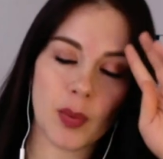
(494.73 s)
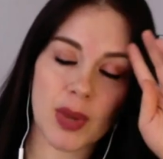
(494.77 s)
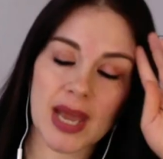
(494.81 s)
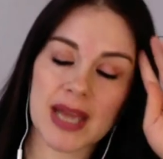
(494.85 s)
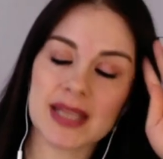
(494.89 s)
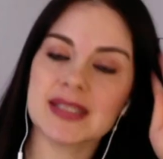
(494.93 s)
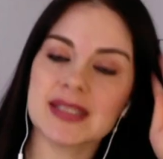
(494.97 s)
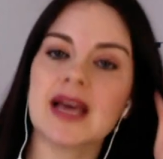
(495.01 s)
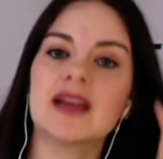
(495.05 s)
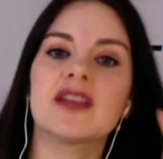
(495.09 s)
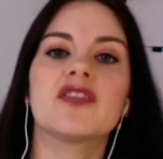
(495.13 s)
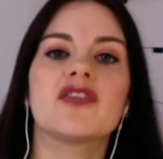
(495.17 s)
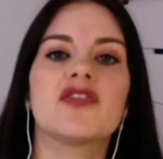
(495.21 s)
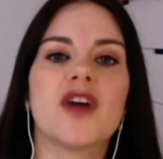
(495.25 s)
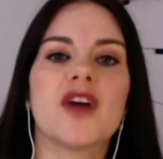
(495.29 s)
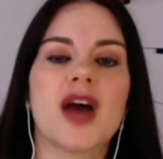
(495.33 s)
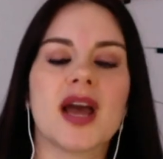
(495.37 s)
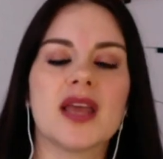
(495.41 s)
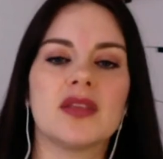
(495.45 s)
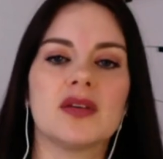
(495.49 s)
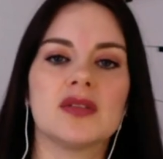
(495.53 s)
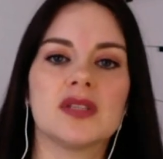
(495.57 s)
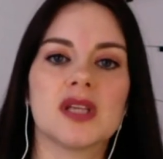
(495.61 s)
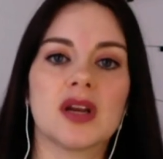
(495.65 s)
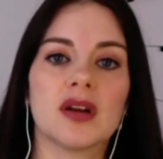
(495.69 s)
We
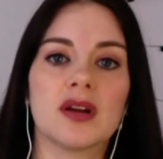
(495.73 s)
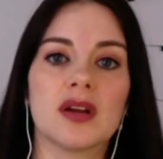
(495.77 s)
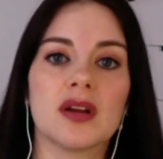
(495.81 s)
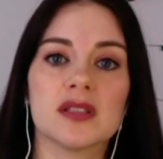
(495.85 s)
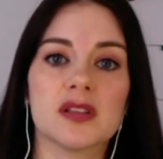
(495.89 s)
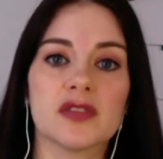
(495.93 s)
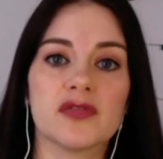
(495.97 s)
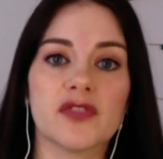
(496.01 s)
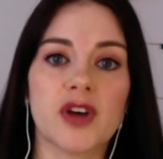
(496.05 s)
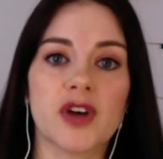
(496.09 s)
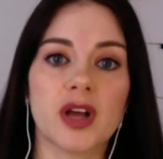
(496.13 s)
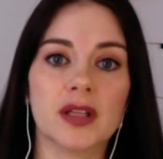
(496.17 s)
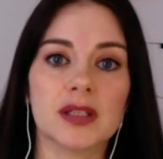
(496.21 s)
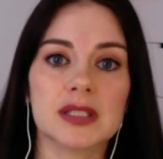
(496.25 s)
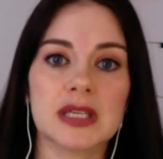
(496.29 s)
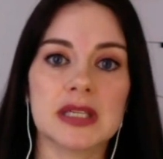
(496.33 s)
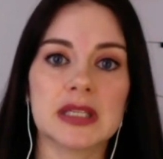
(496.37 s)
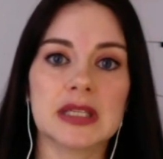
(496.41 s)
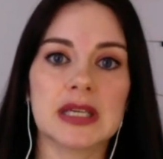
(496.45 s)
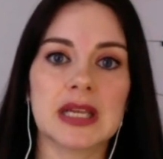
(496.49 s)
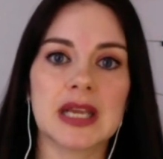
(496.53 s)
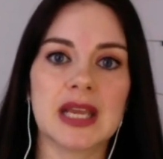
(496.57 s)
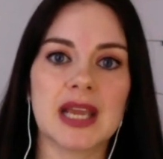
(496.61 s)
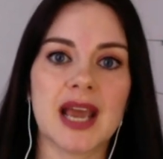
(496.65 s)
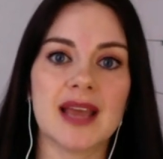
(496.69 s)
identified those areas of
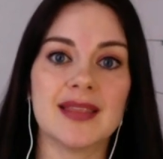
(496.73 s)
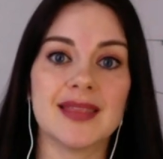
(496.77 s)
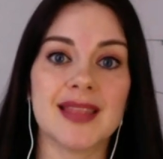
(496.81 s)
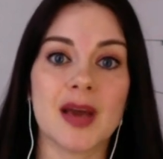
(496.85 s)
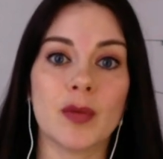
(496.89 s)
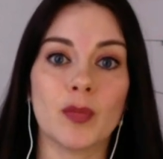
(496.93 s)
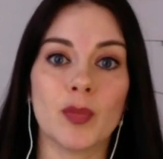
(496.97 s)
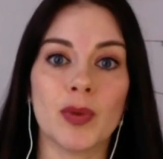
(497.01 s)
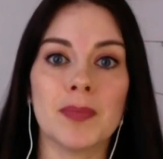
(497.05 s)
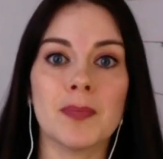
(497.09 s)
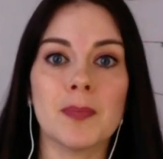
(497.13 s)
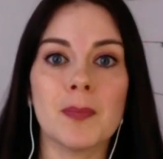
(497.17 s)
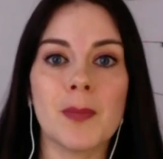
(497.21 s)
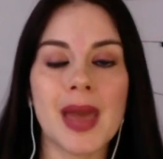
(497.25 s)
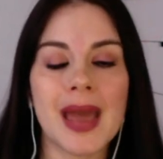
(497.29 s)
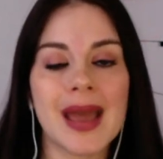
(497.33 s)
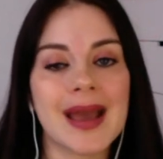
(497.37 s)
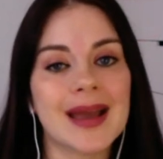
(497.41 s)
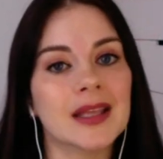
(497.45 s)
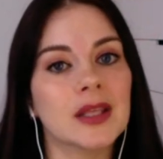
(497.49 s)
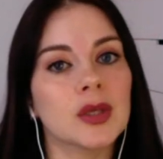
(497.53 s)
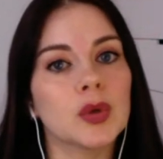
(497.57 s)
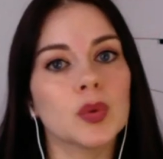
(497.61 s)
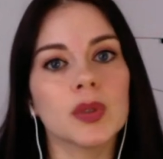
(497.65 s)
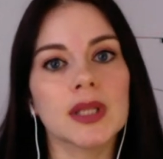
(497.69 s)
volatility, and then we
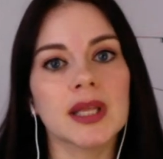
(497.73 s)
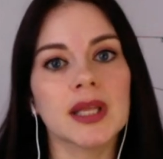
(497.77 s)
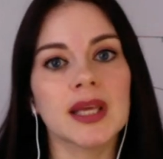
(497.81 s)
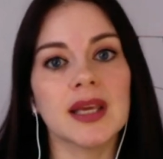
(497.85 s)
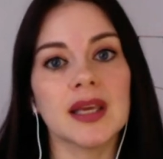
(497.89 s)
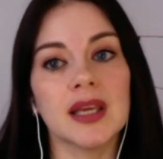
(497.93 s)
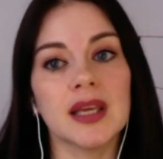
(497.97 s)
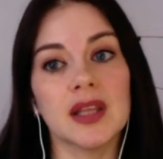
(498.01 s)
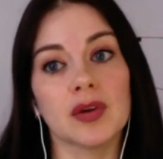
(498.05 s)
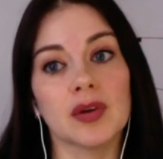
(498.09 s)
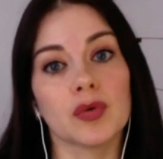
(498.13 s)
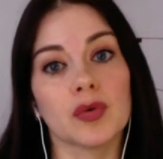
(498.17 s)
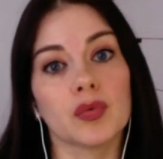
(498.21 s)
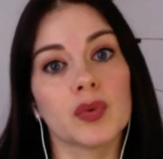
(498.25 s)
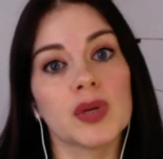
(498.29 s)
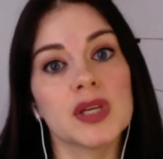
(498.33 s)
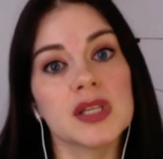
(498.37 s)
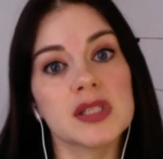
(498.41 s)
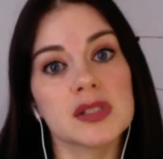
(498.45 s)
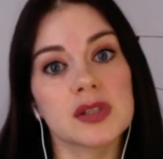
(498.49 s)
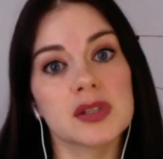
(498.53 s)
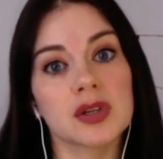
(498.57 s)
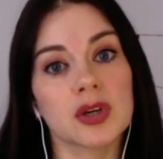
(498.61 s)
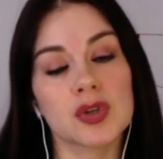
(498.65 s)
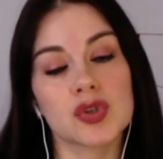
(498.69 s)
manually either
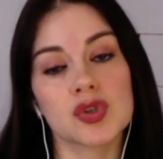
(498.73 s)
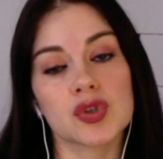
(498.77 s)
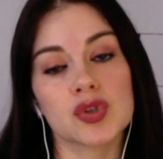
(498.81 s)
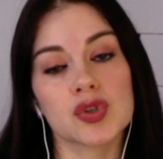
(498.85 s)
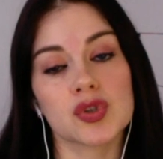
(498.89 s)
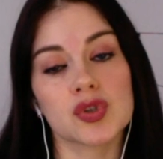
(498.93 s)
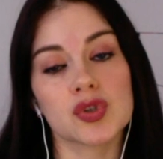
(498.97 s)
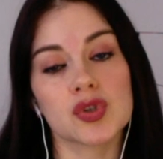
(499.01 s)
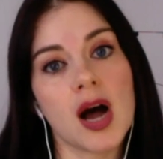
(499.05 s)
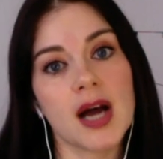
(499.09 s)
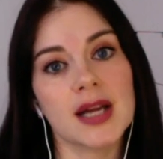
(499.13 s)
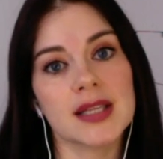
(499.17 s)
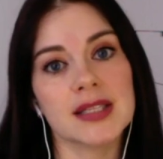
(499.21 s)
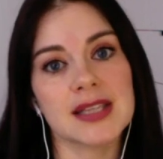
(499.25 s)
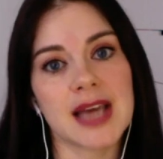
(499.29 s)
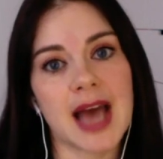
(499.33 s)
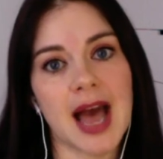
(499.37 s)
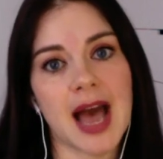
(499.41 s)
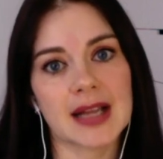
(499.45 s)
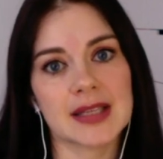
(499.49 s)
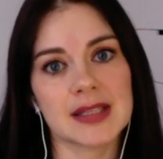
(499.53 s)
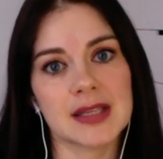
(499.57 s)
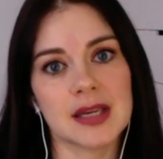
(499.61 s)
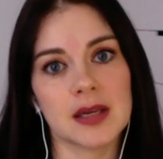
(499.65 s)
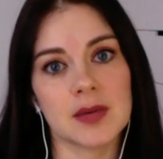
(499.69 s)
researched or
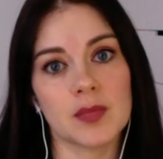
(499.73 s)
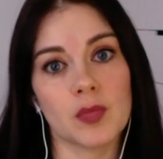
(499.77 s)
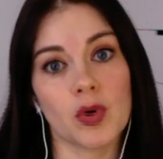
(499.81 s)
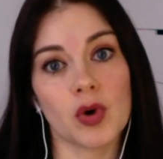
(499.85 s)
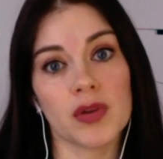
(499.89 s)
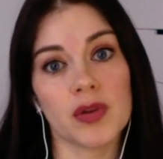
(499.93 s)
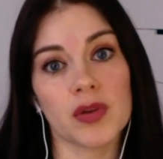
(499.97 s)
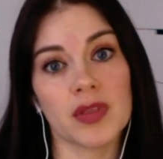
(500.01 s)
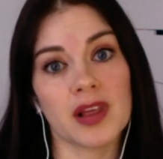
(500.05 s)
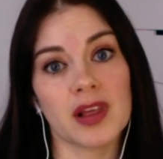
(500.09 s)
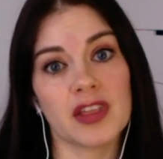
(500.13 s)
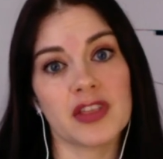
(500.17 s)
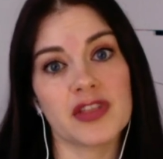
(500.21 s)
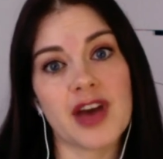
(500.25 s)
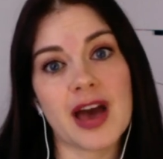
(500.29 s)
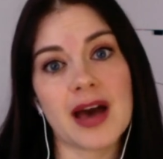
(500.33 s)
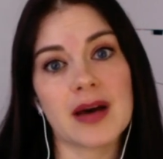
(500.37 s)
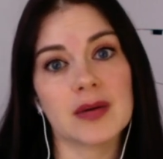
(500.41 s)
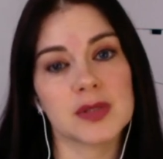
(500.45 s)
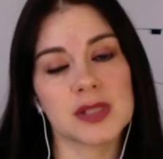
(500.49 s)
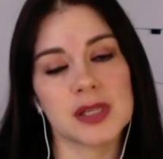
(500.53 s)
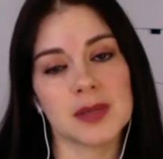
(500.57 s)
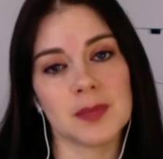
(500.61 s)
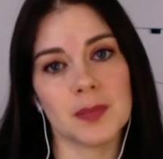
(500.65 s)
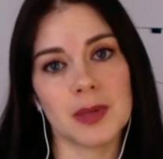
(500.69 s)
contacted more than
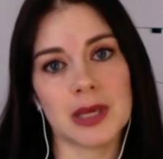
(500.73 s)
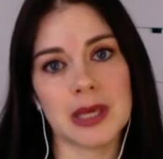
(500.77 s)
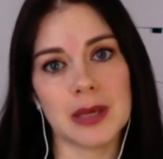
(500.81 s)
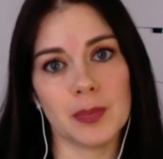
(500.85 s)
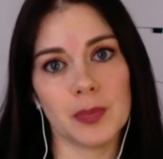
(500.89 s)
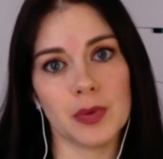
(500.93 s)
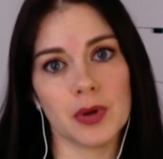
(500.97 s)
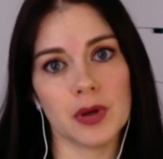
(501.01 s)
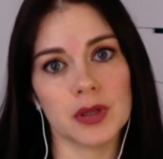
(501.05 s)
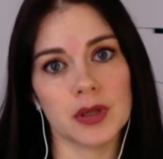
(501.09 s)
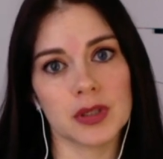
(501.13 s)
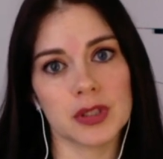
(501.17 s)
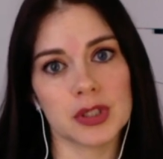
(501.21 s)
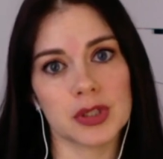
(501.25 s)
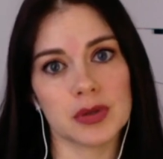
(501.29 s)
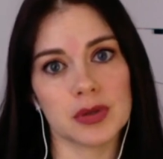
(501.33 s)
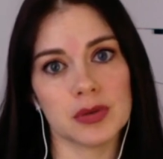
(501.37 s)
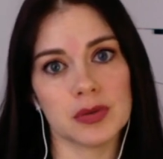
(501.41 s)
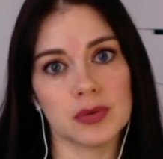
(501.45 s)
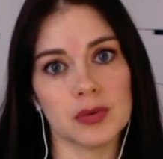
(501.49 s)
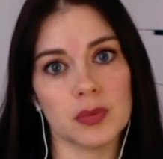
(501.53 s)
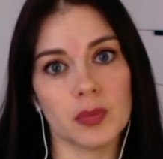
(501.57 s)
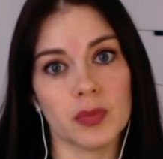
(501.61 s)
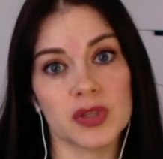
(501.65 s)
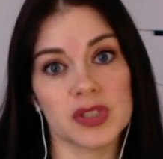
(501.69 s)
1,000 people
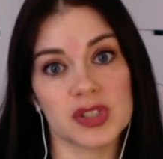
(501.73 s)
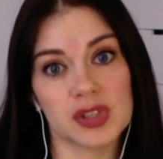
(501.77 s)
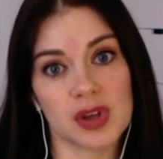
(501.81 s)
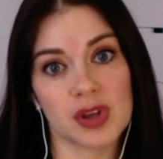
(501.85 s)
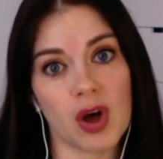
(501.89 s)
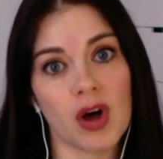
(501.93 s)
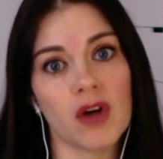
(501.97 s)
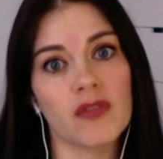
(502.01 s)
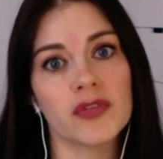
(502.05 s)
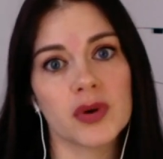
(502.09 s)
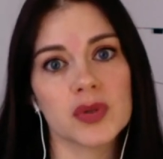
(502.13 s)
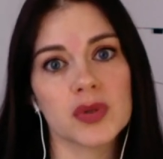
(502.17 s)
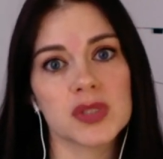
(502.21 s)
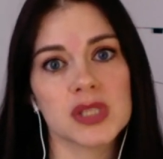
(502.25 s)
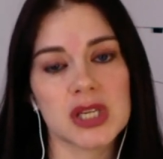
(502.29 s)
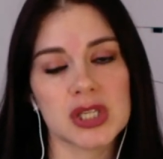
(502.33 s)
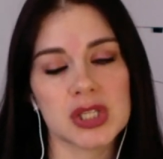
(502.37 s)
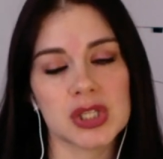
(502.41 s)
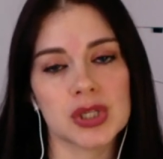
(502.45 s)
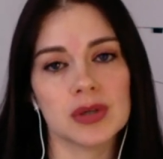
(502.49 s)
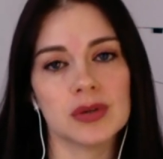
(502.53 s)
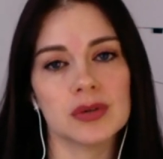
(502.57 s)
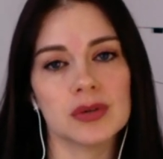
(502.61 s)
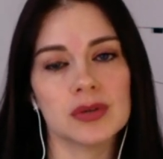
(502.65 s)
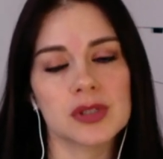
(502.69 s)
to resolve those
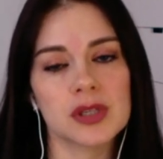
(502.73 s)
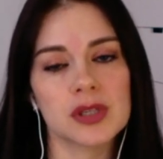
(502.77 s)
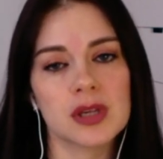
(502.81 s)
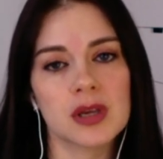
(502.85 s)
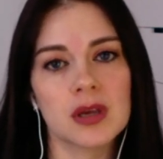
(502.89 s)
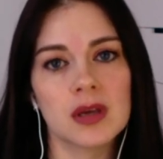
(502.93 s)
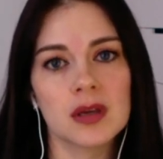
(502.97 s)
issues.